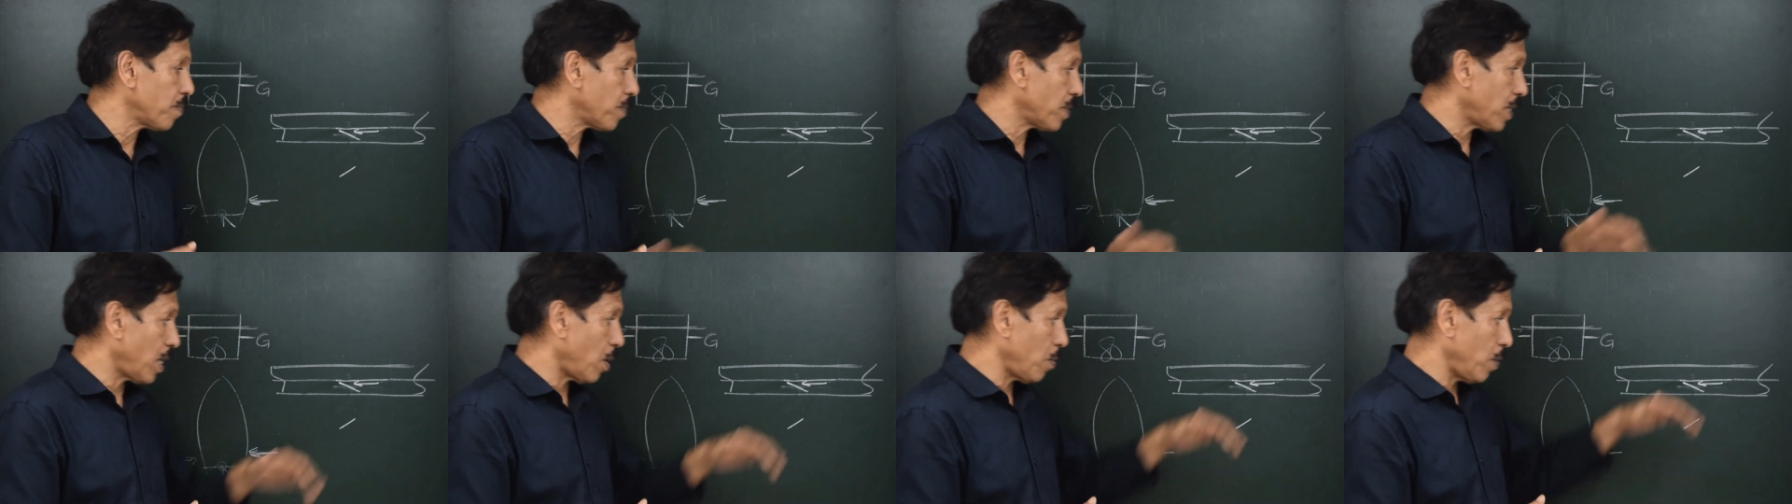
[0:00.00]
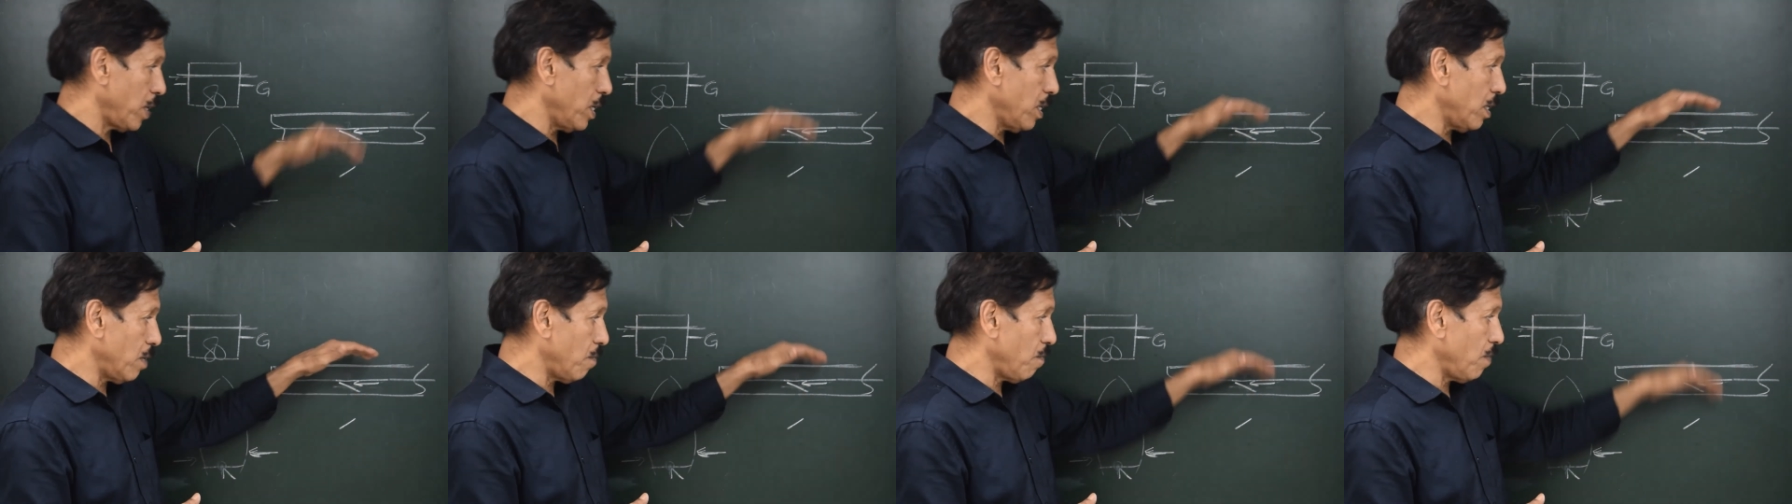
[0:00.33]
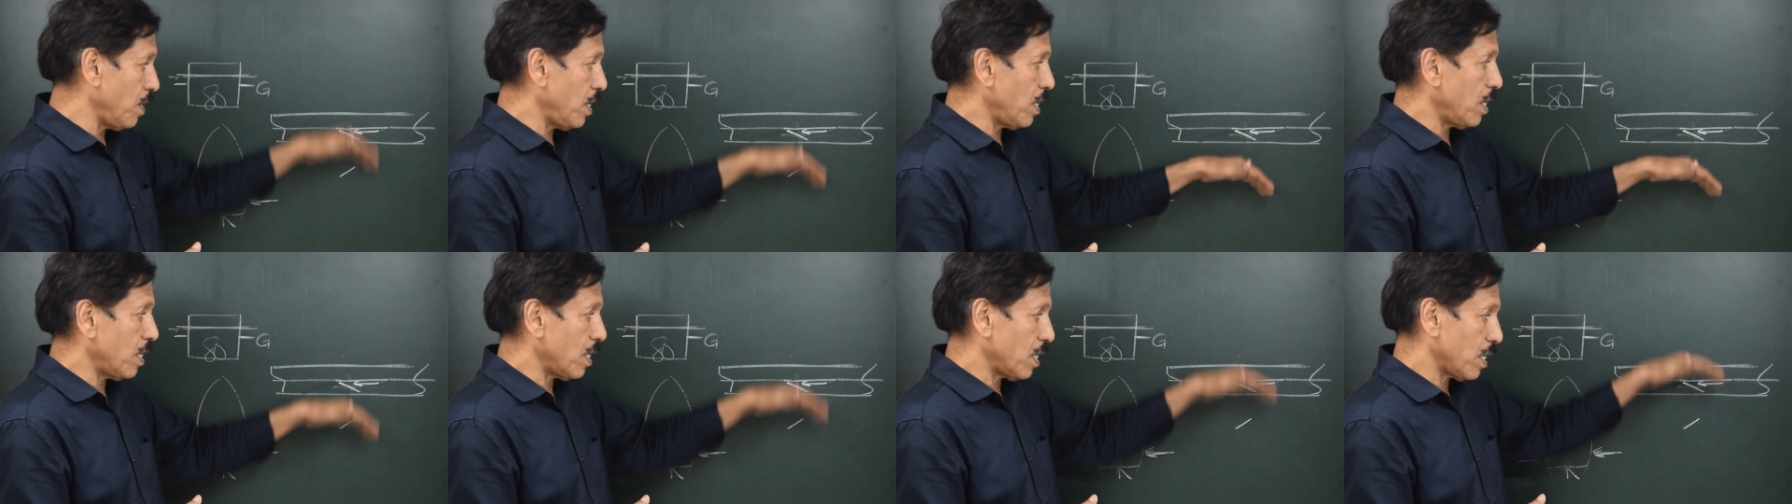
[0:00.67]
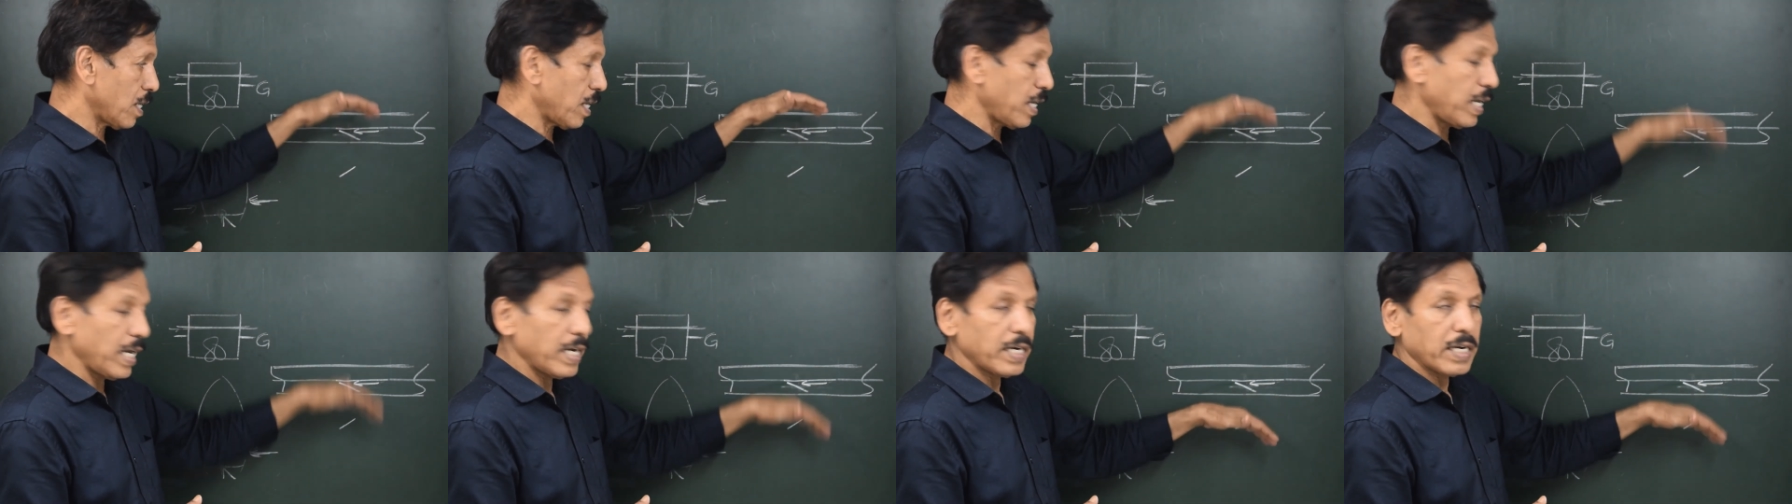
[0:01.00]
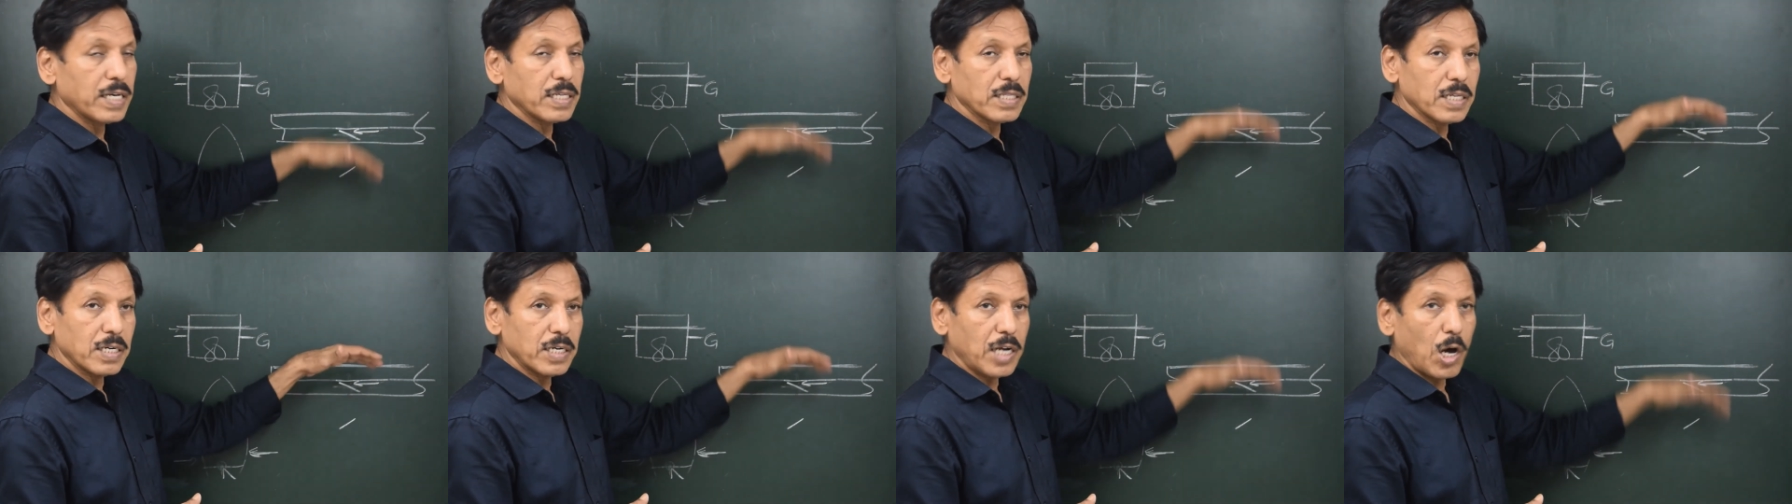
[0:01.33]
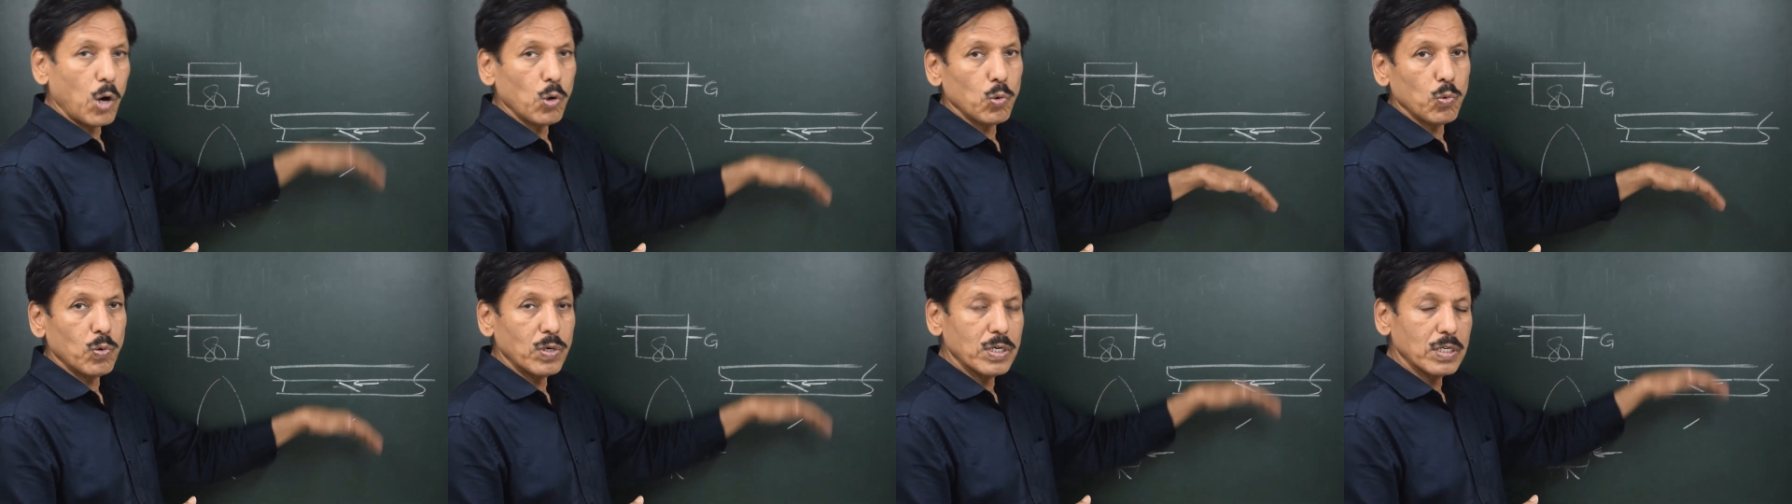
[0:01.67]
Now here we are creating the
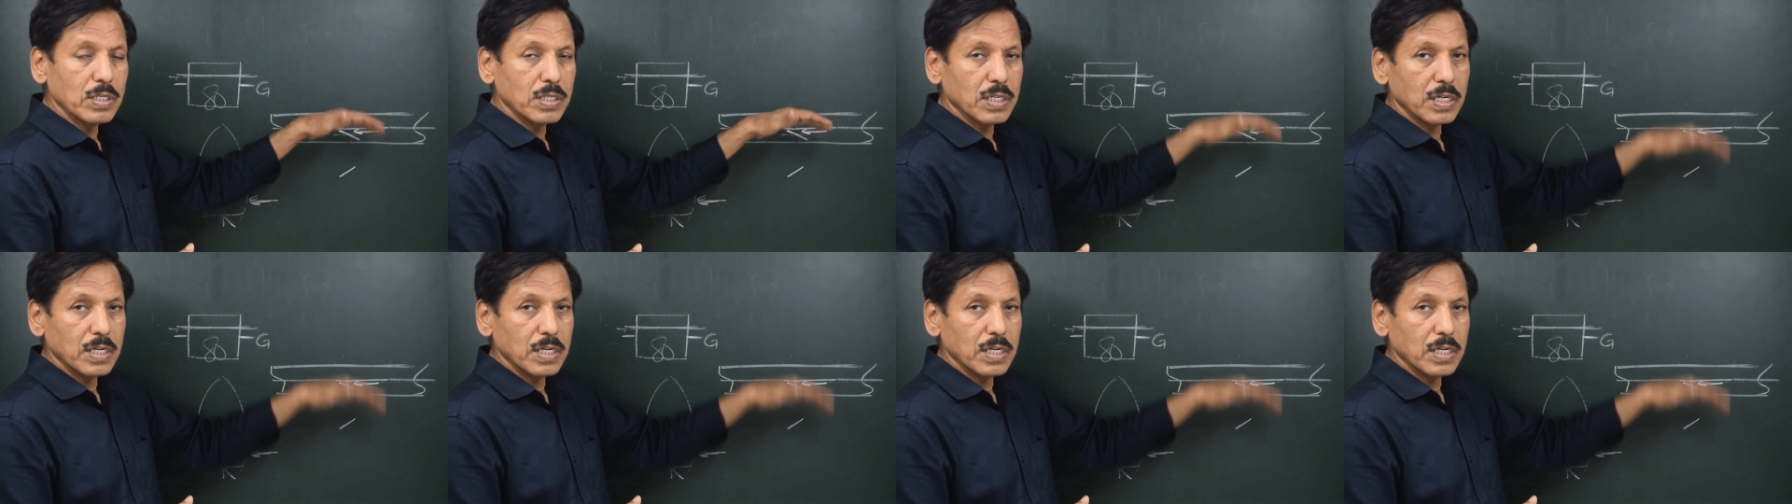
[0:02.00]
downward